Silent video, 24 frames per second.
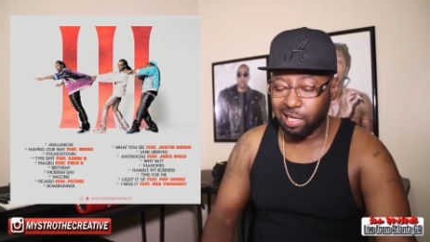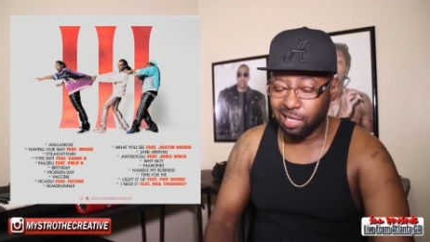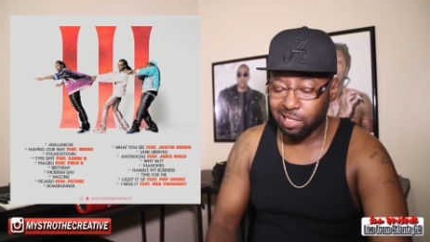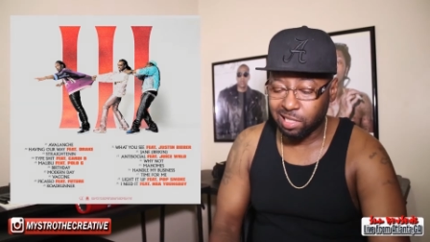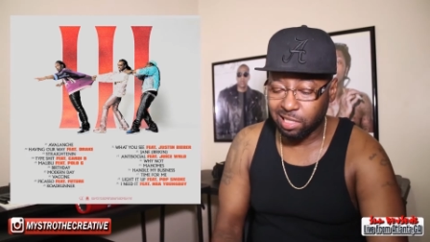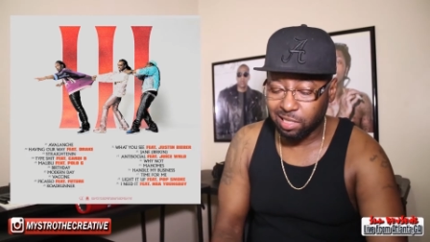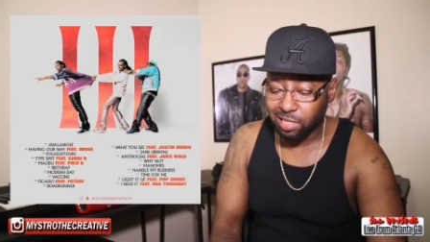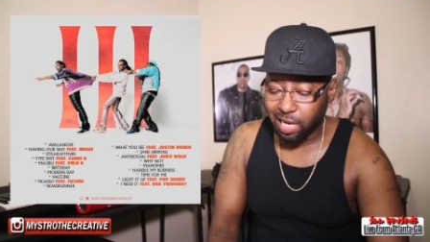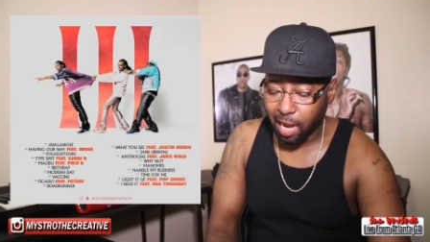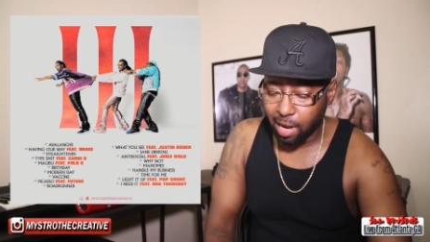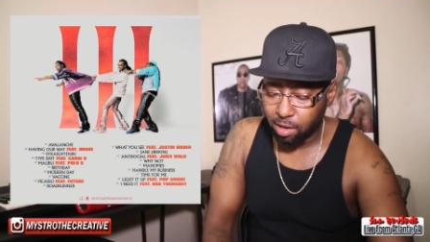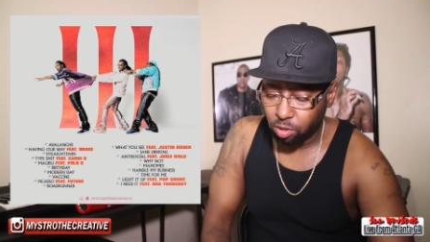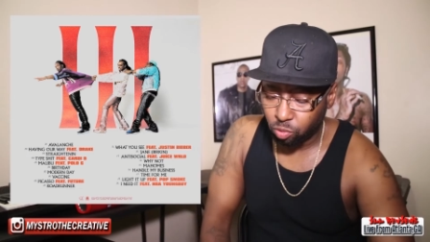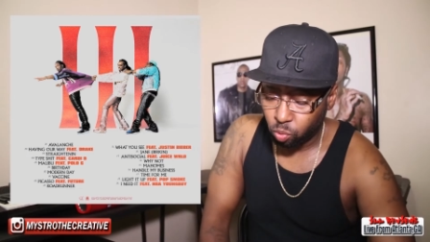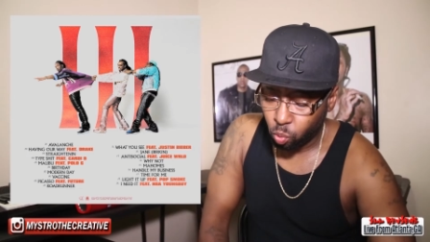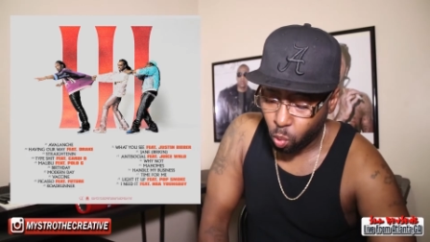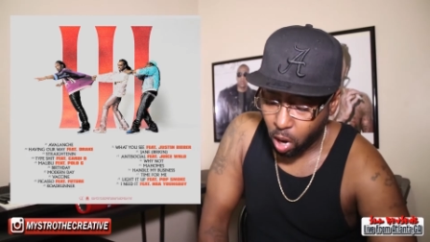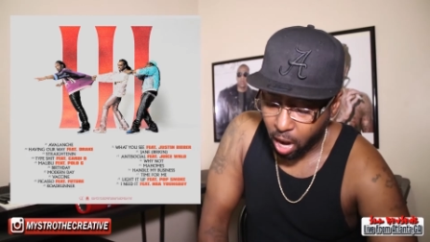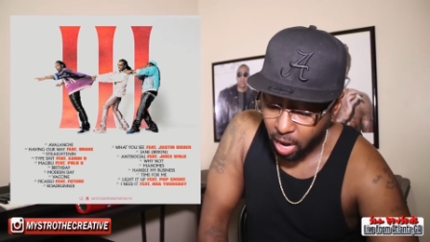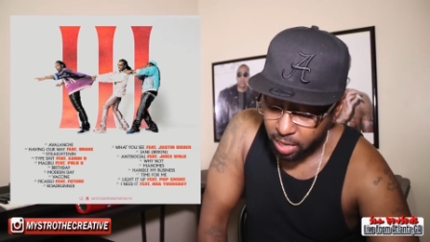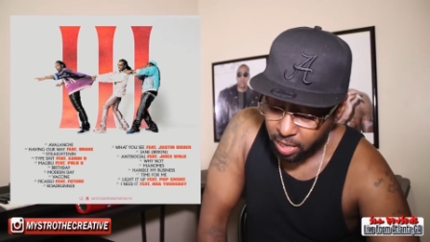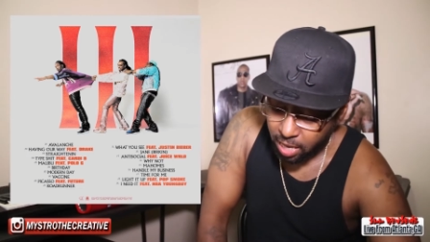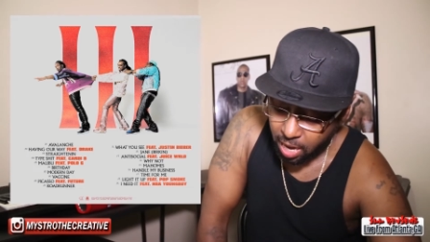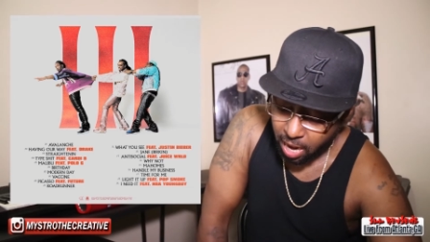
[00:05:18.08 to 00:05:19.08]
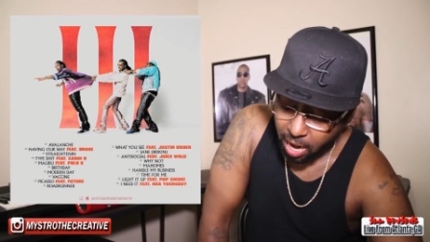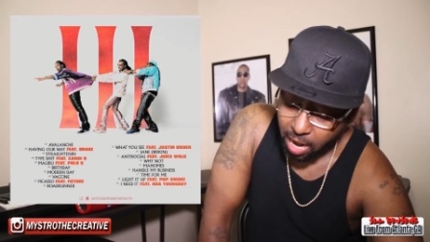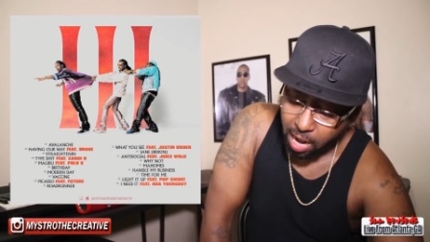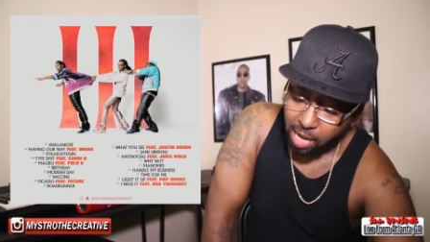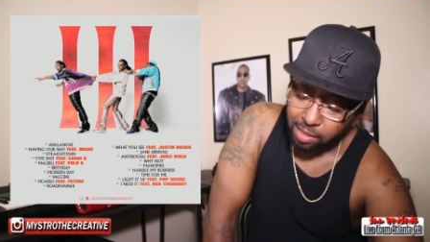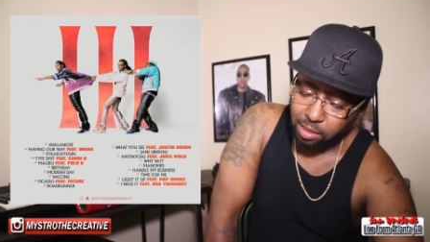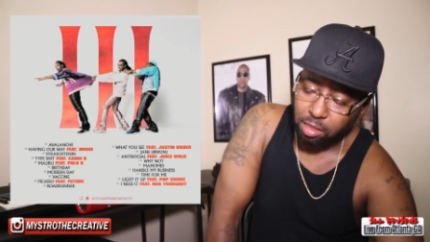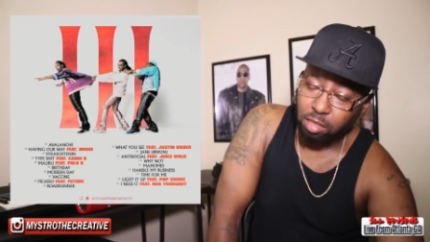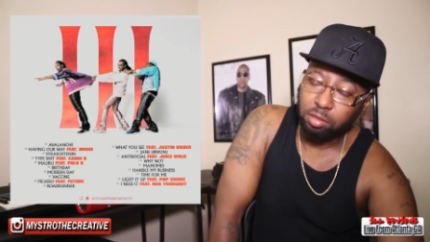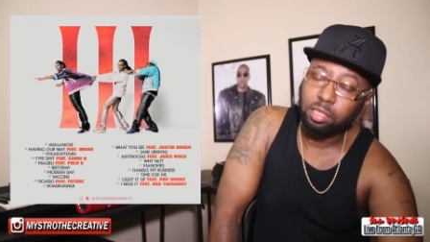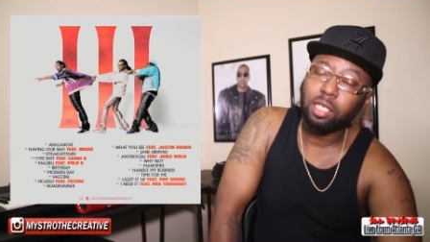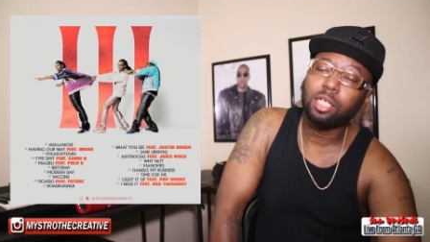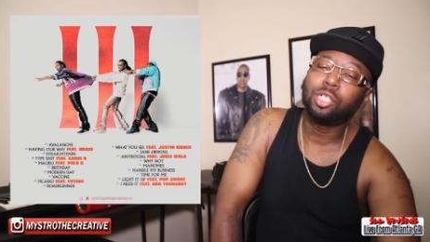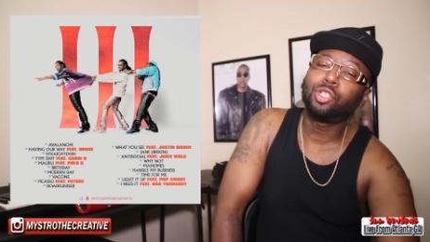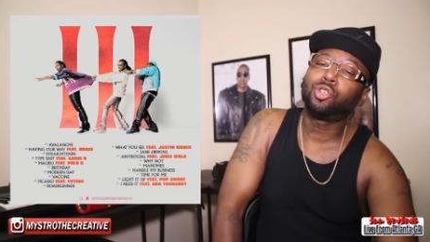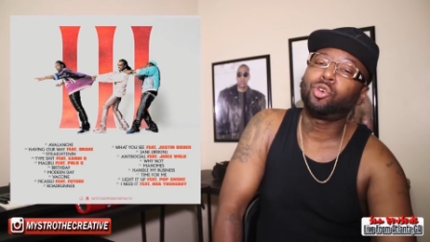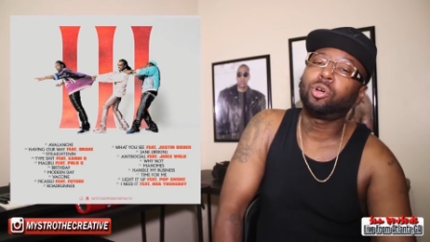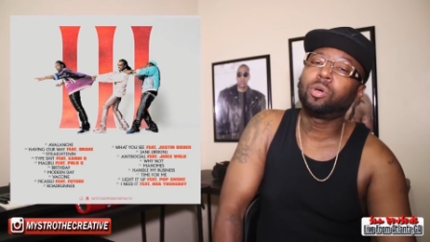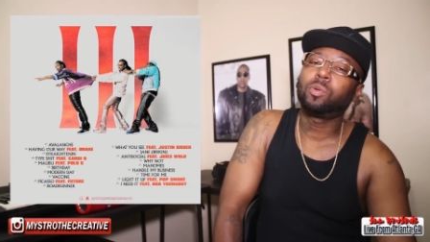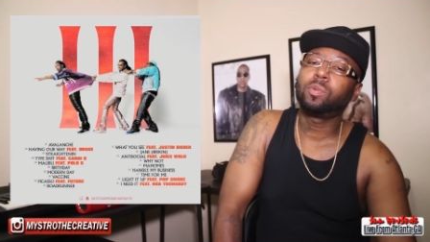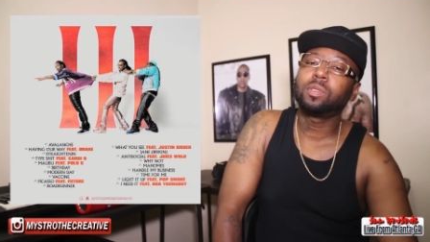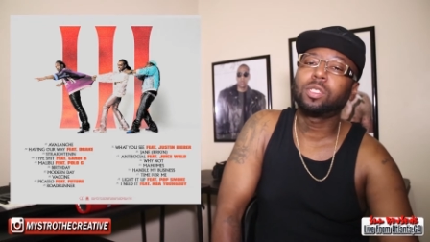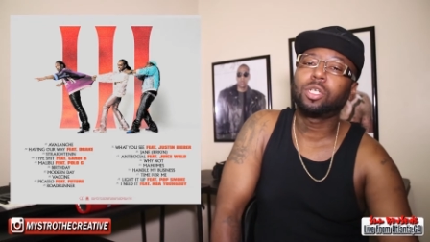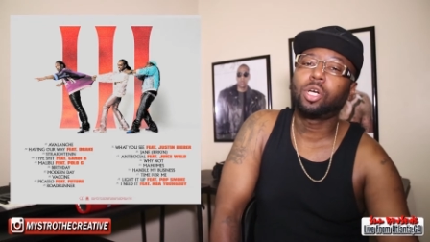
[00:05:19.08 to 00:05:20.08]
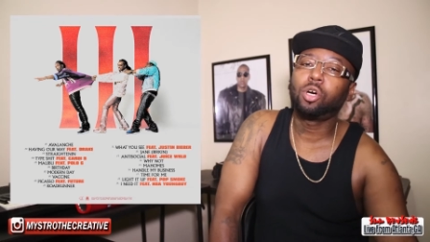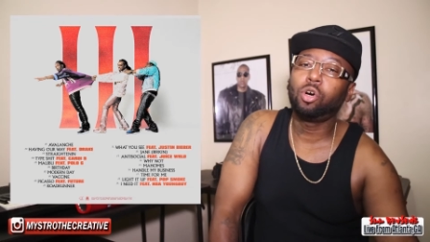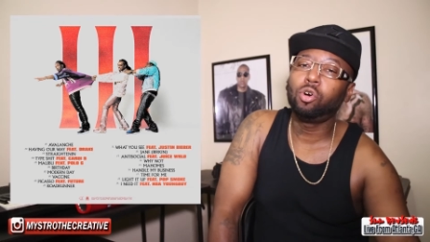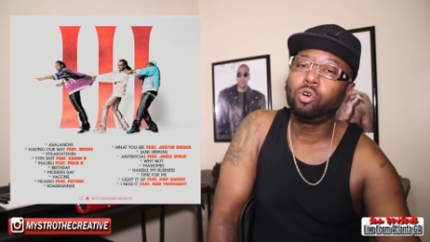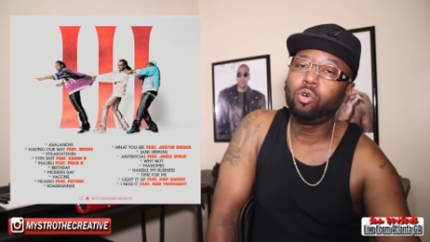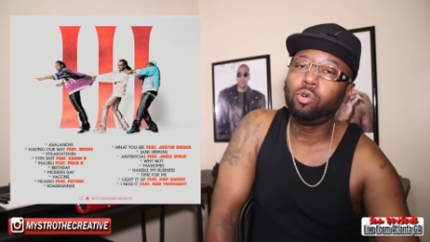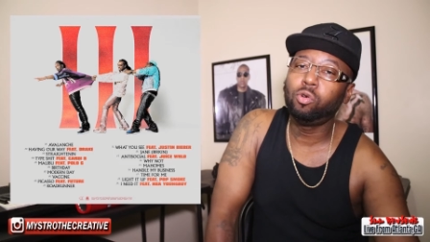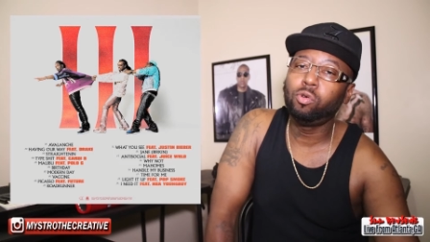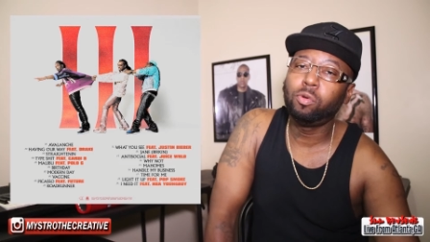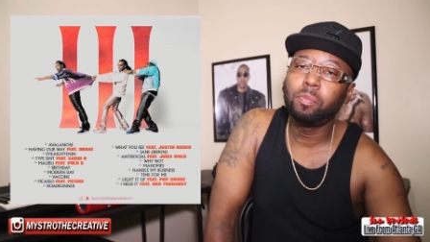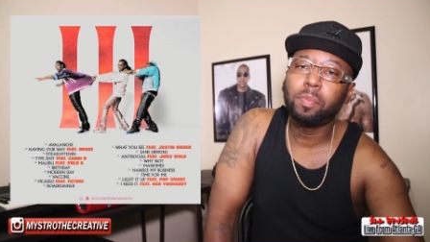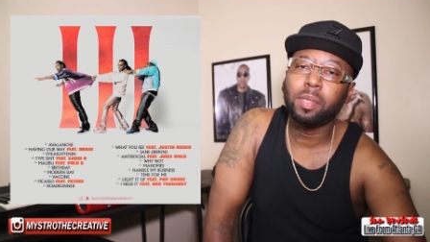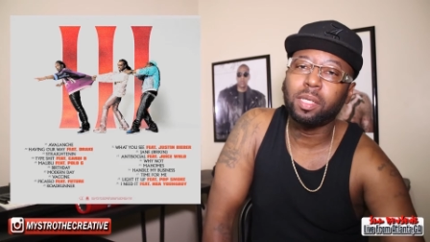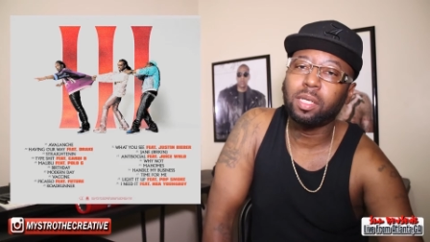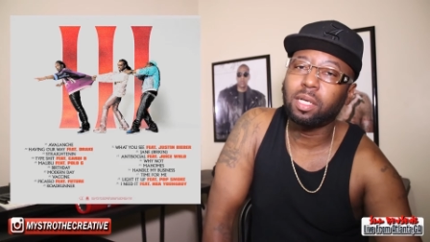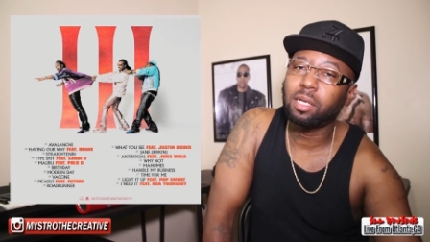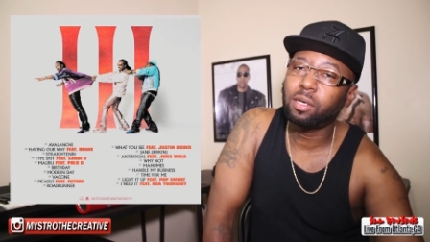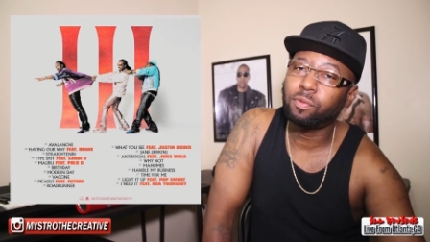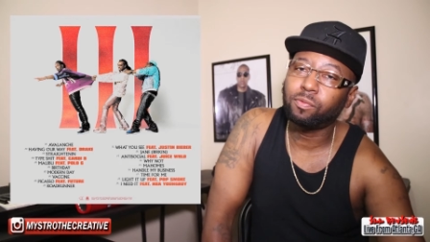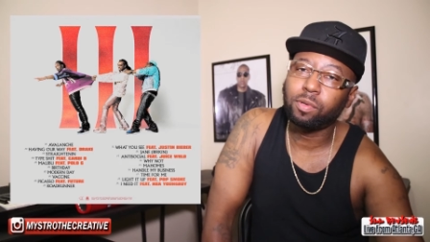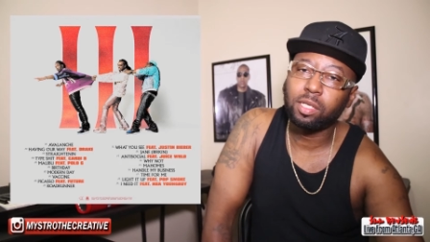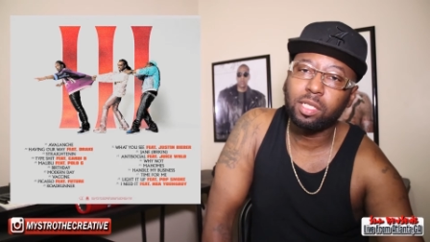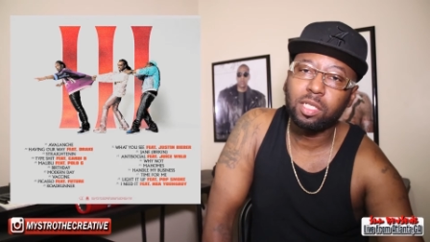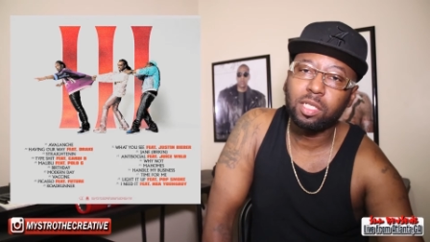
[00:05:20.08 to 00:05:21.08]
is entitled Why Not. I thought that joint was cool, but nothing really